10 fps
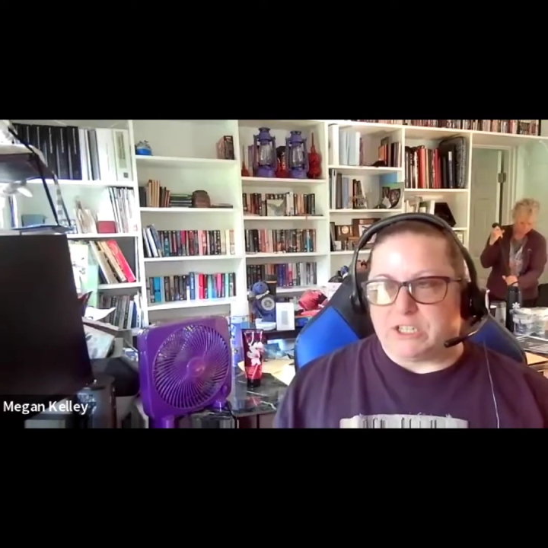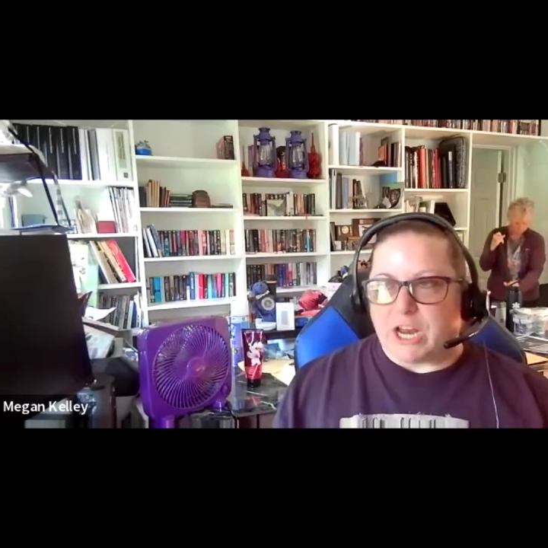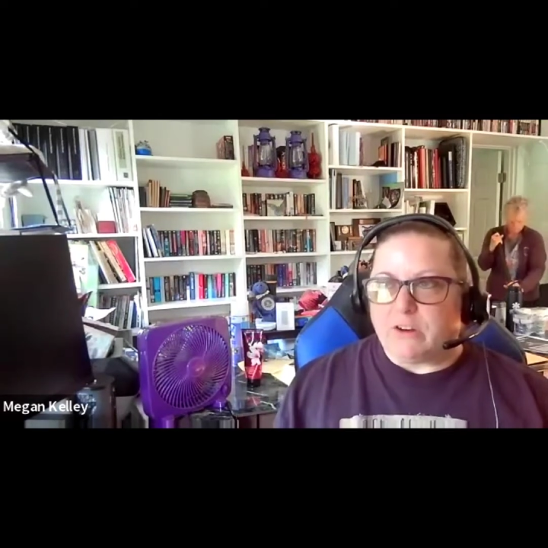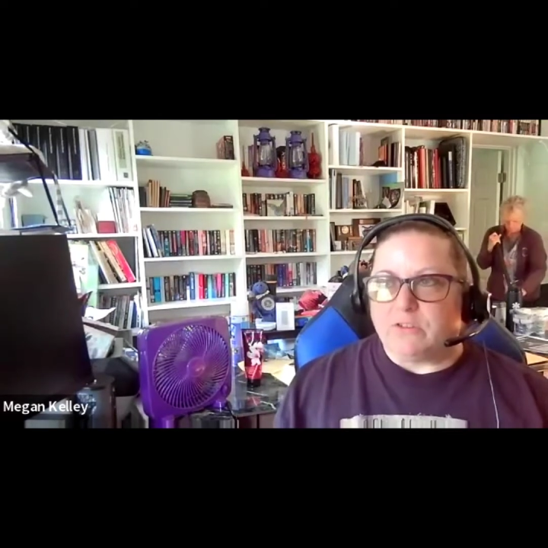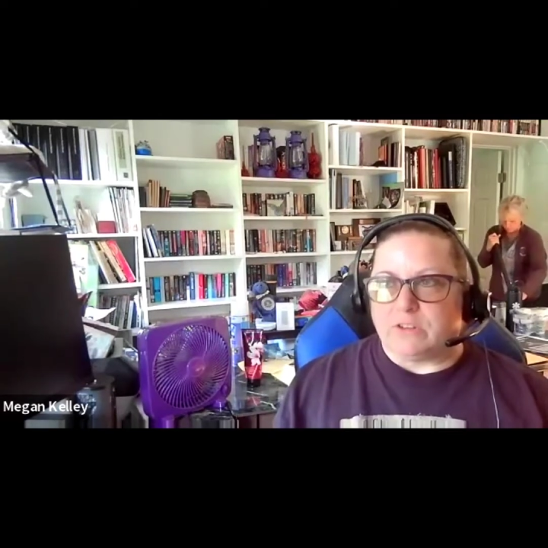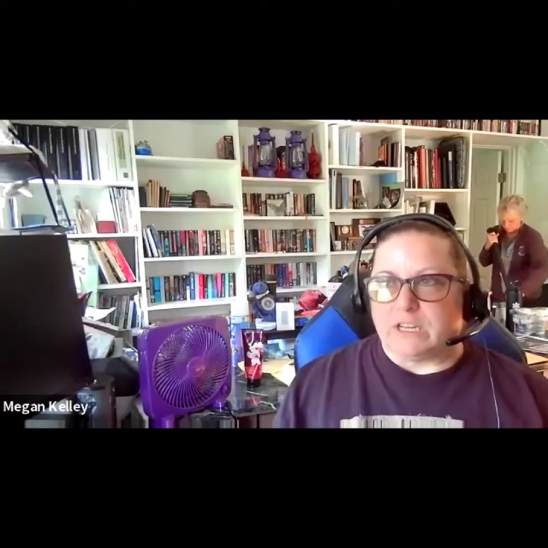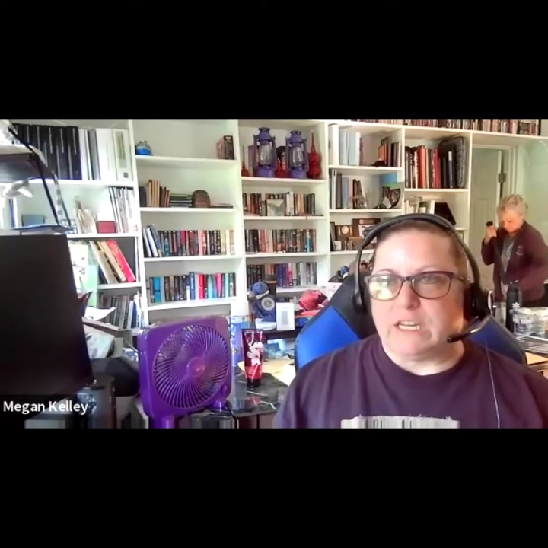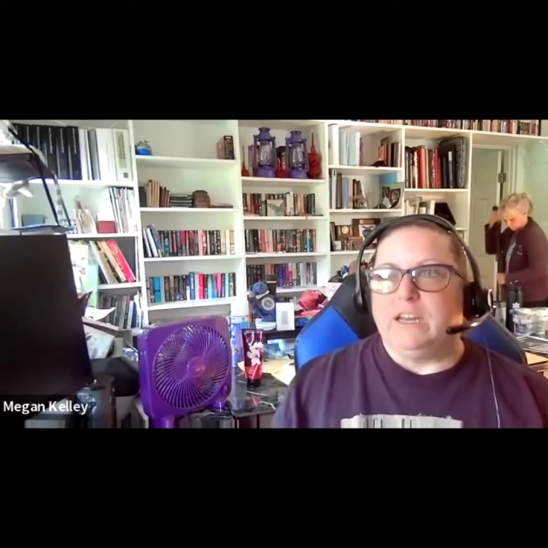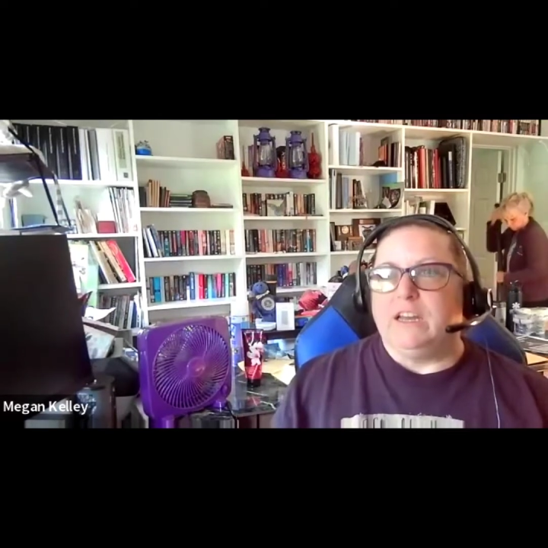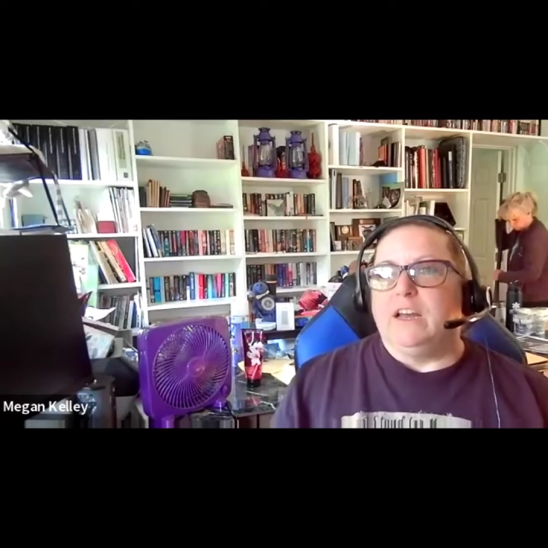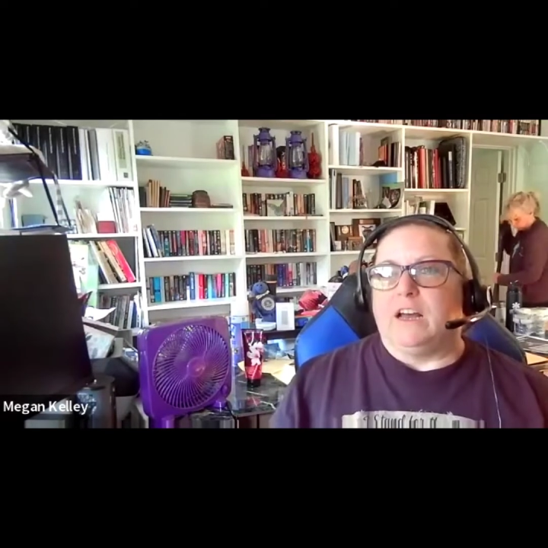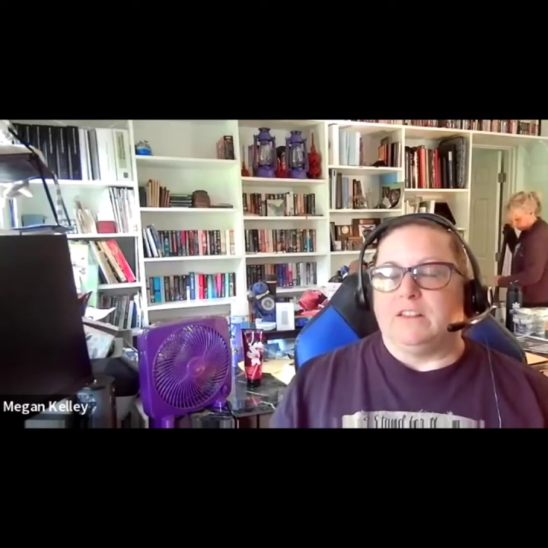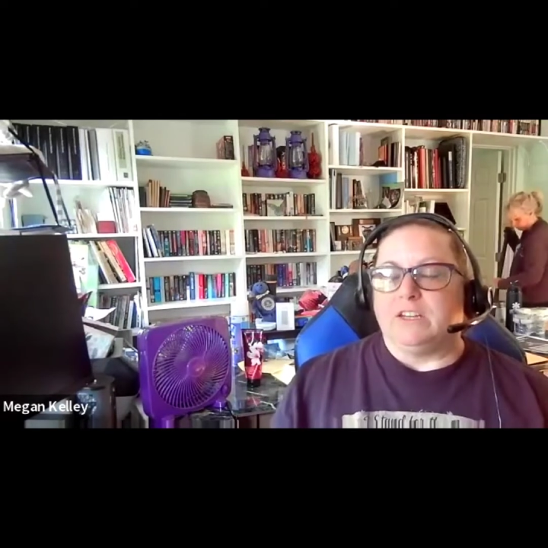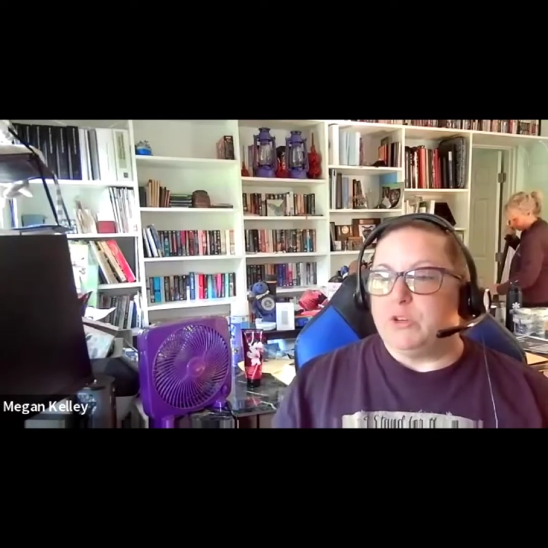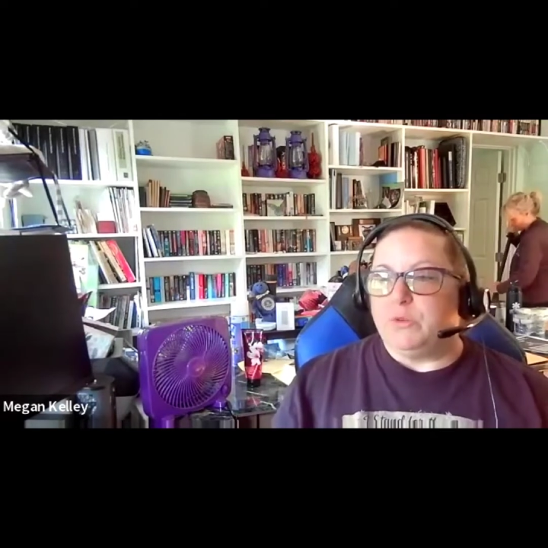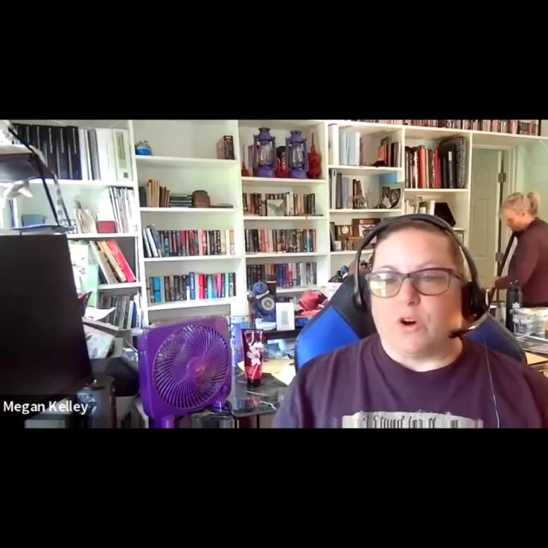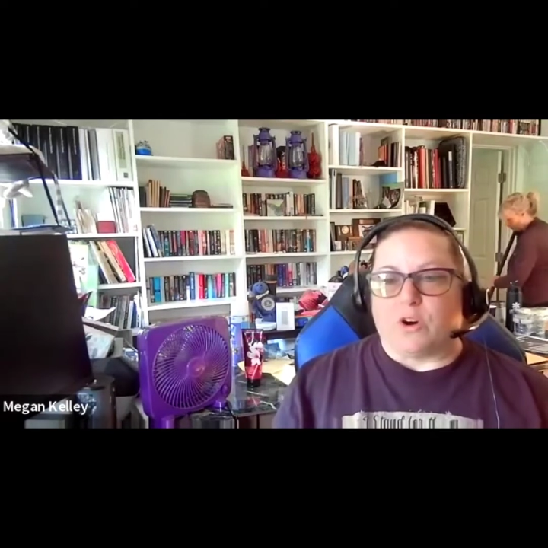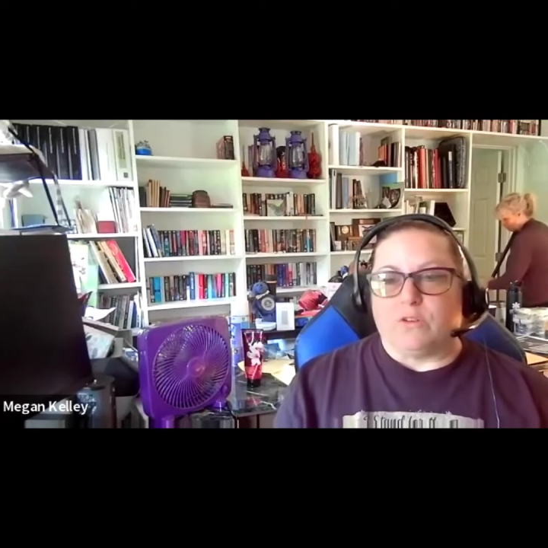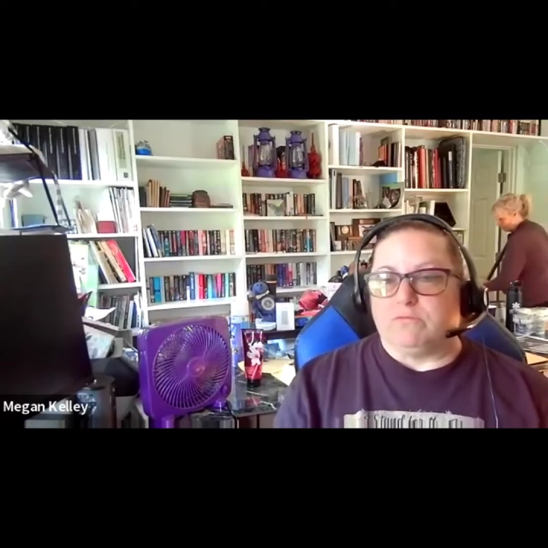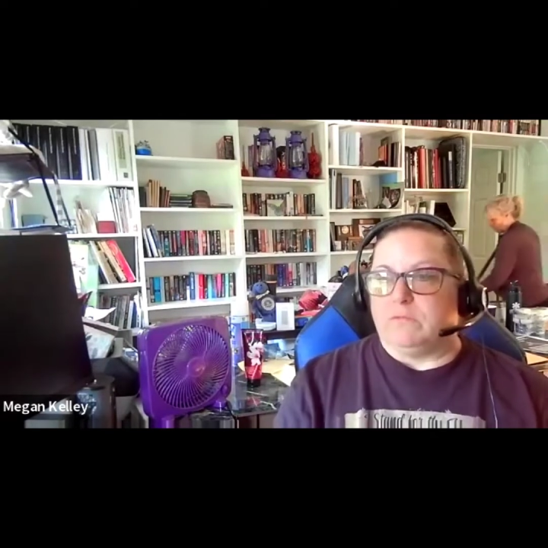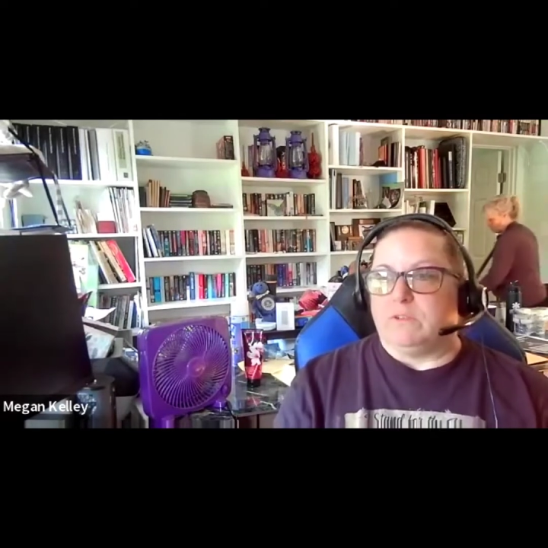generally, unless you are